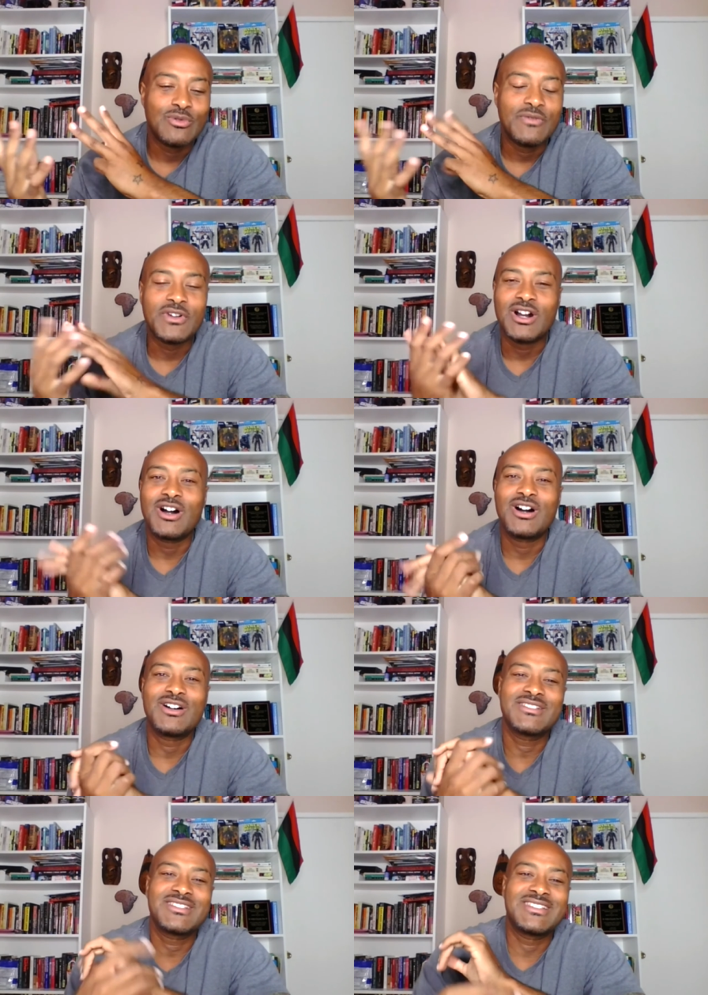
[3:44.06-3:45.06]
uh, for
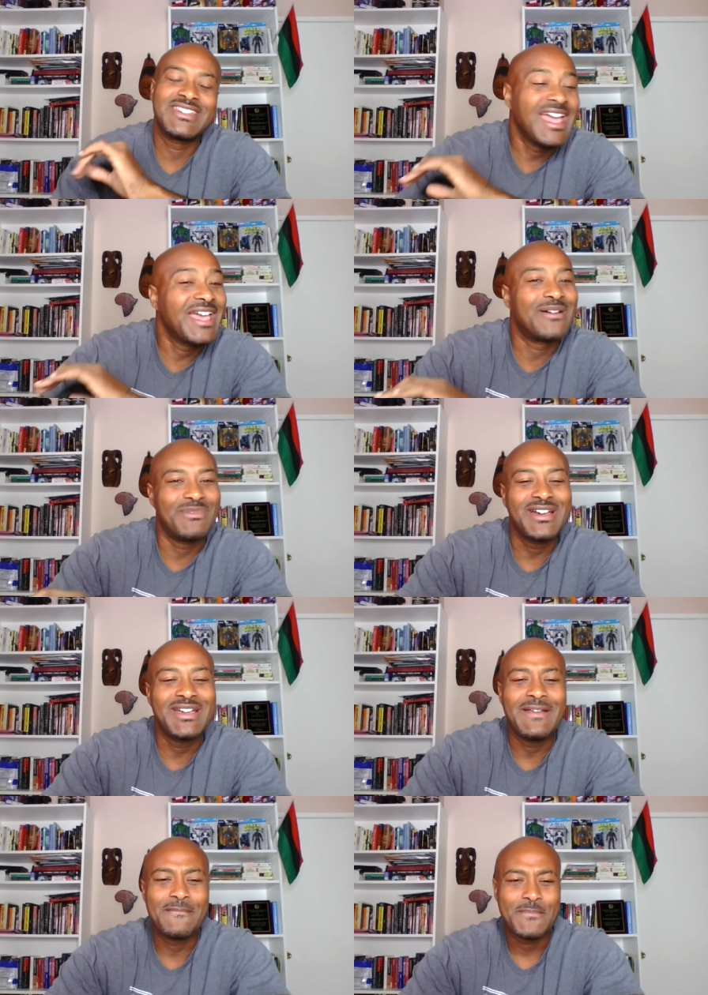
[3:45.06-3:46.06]
cause. Damn,
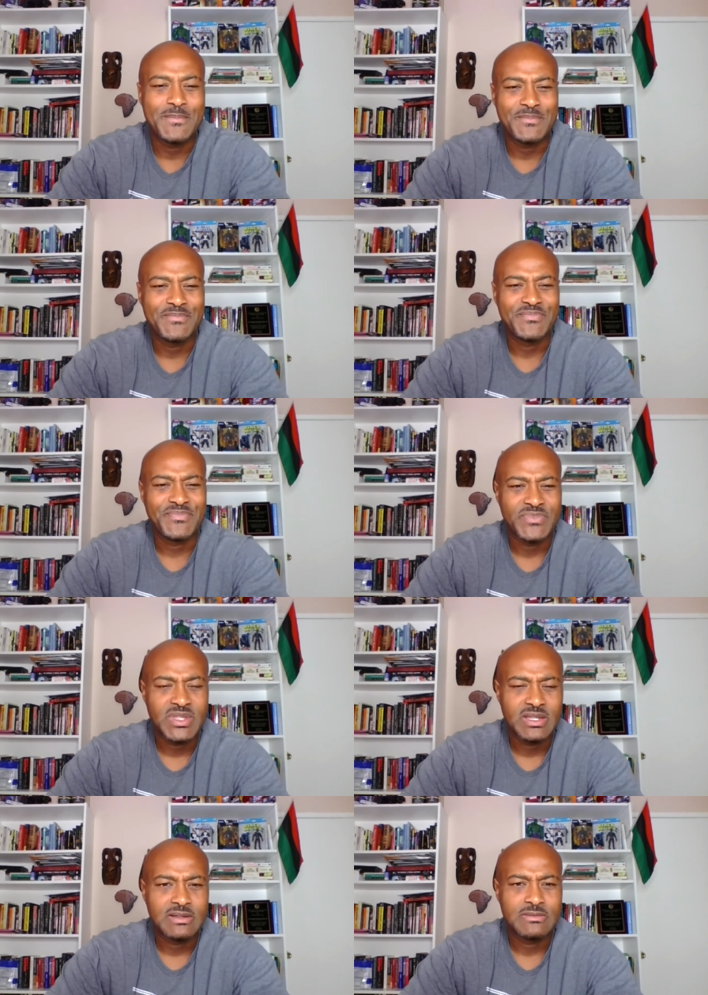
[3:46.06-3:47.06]
okay. Gangstar, I
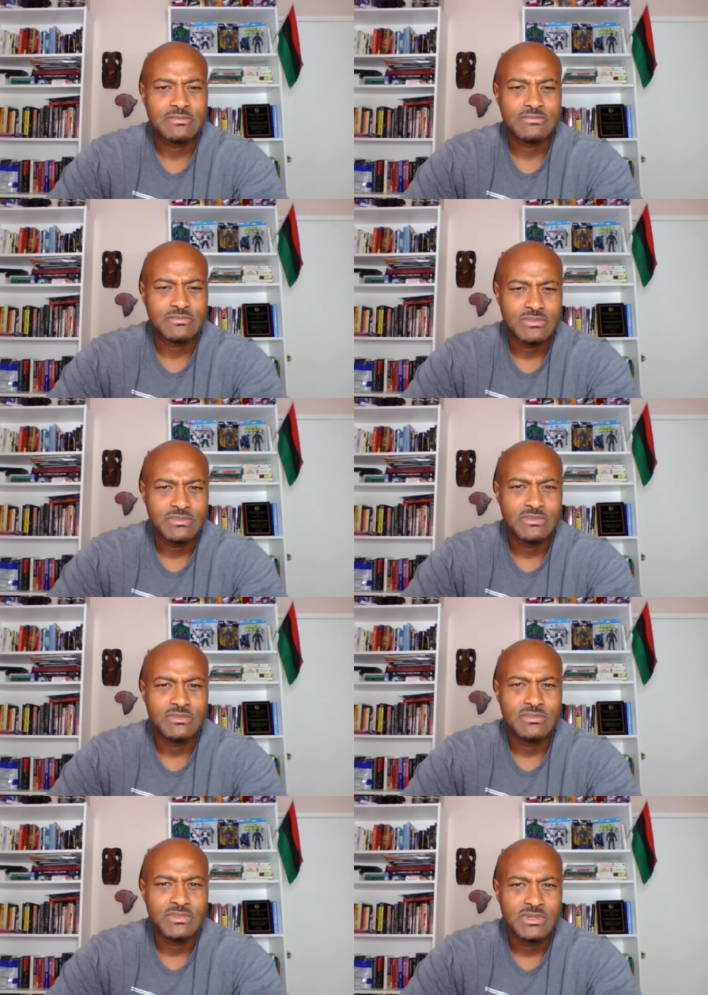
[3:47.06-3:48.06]
cold crust brothers,
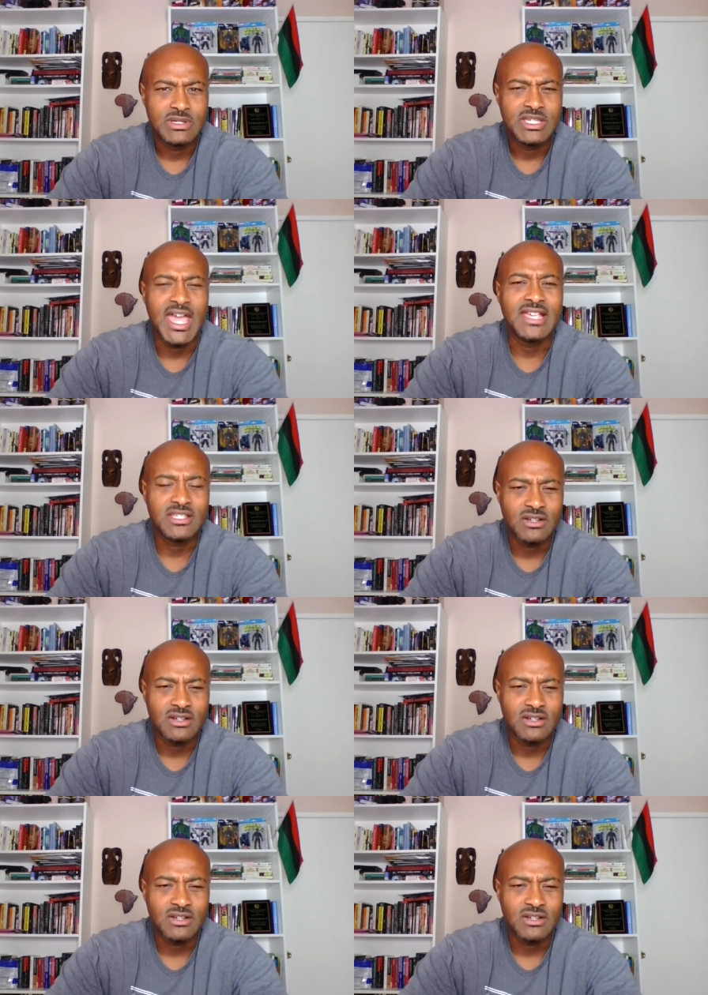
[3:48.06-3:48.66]
bring the noise. Gangstar.